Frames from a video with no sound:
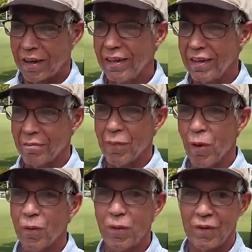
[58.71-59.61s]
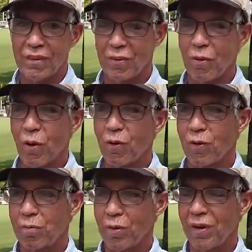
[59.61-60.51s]
a kit motor and
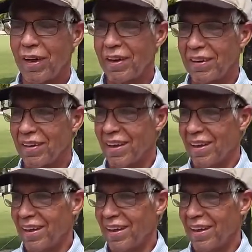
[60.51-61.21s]
controller and put in it,